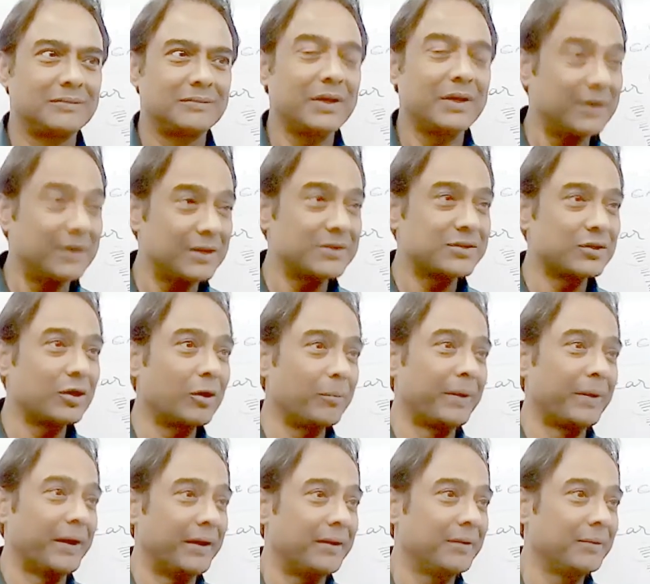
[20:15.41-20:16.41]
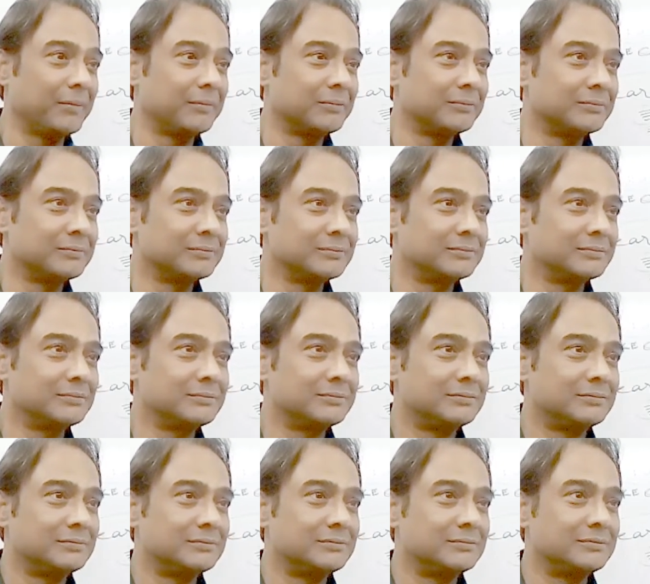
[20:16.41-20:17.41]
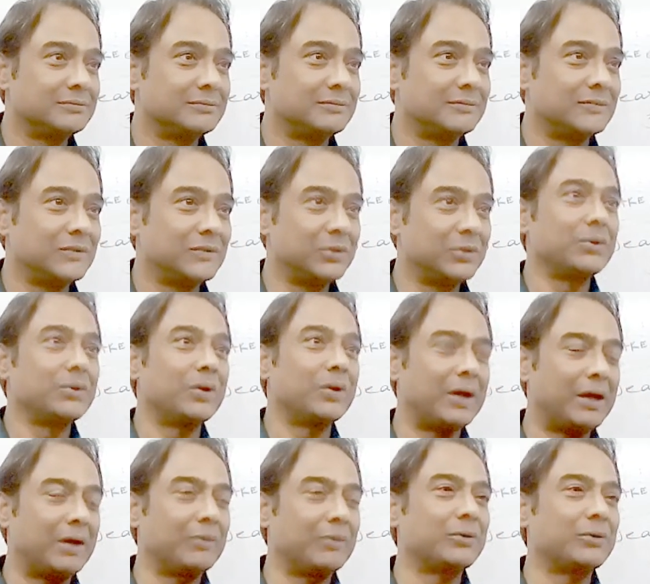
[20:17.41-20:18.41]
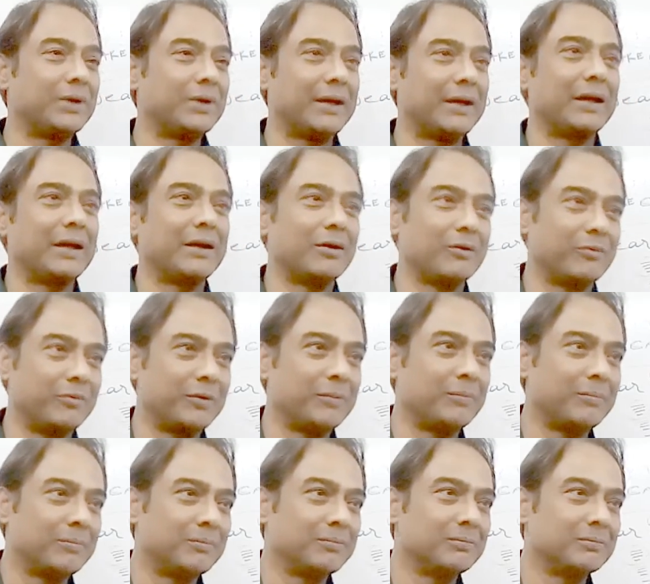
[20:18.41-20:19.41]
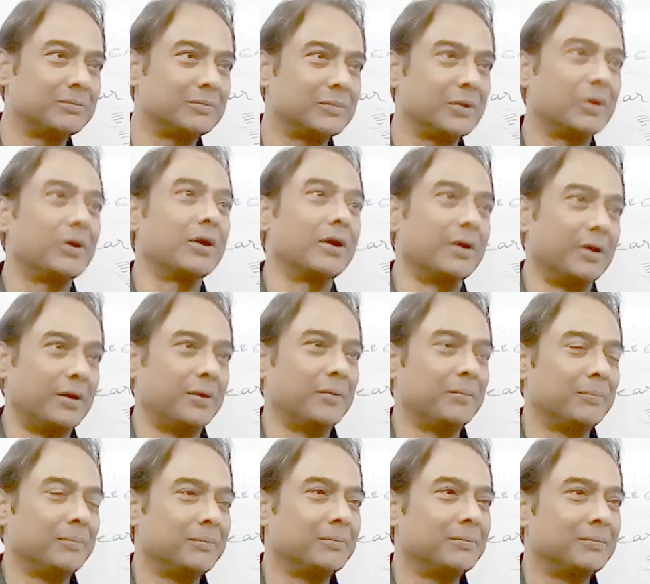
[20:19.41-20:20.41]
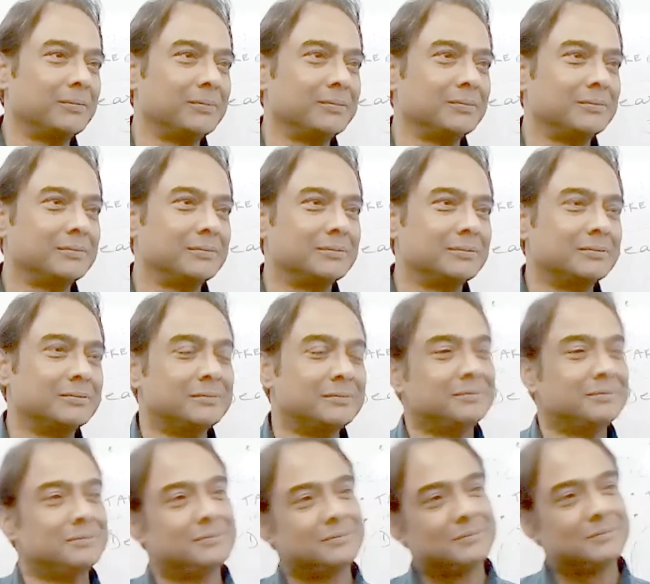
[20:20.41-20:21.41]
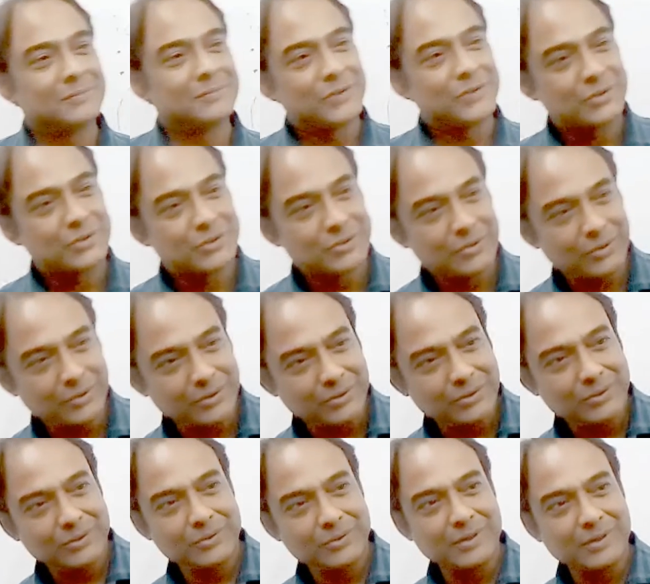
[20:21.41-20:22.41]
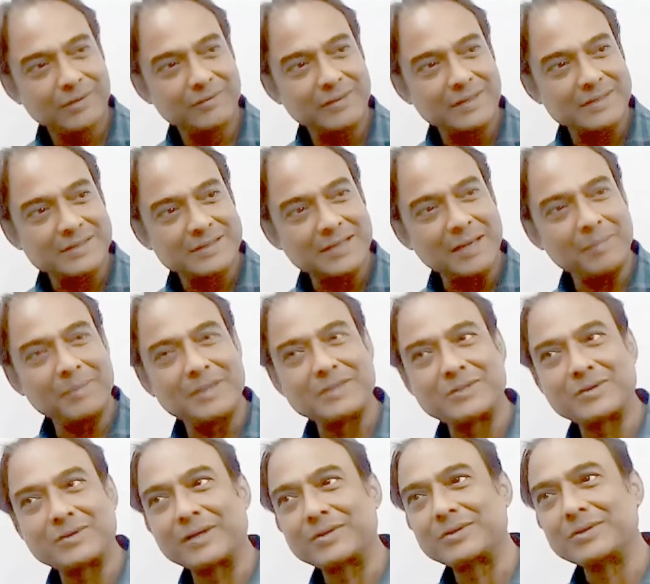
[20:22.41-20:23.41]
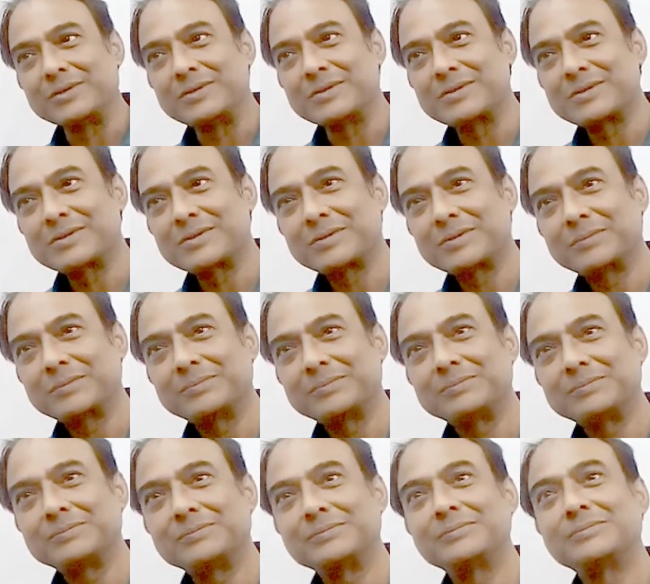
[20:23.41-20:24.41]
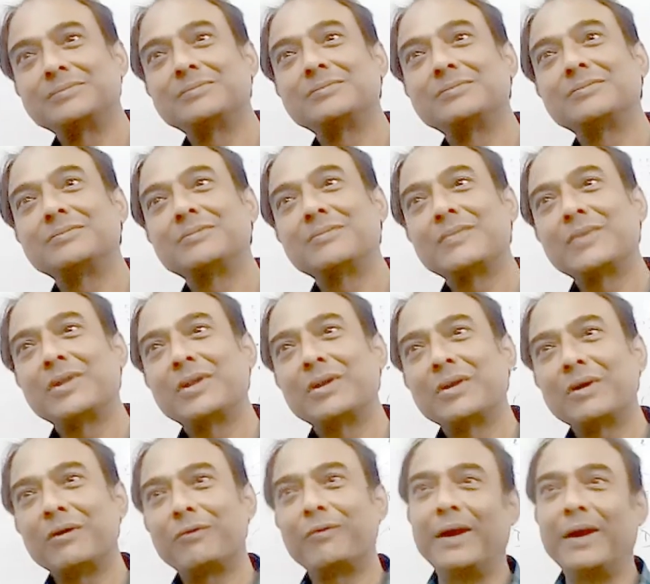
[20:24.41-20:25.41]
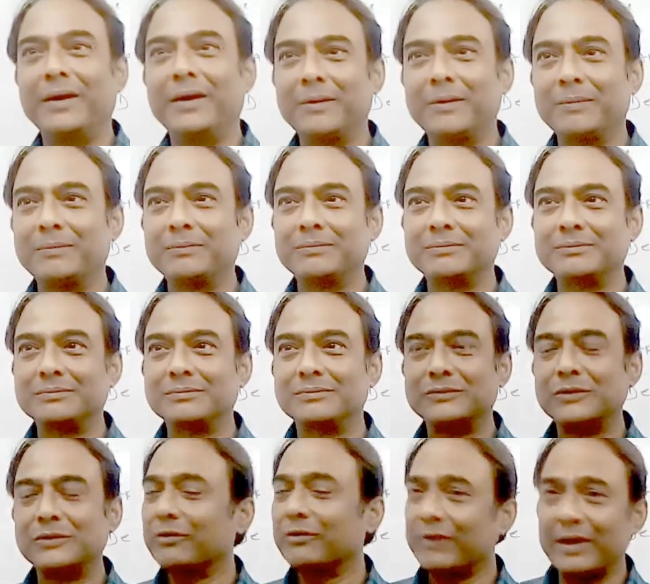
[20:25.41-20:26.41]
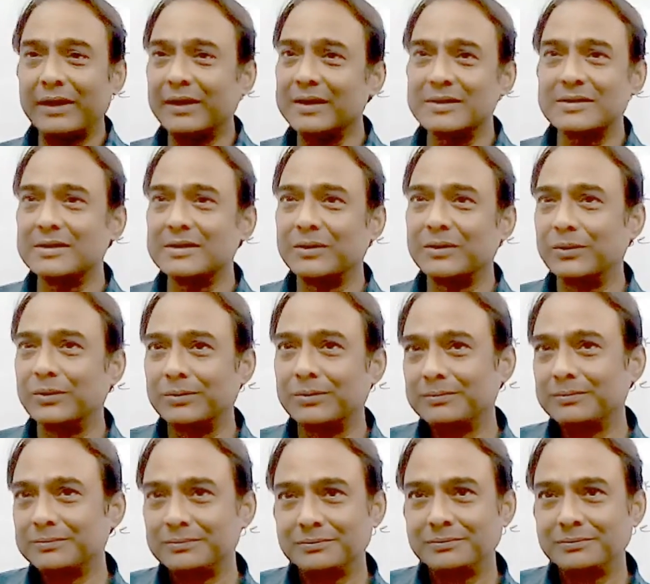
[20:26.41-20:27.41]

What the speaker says: It is your pet. You know how to take care of him or her. So you give that same instructions to your friend. Your friend doesn't know.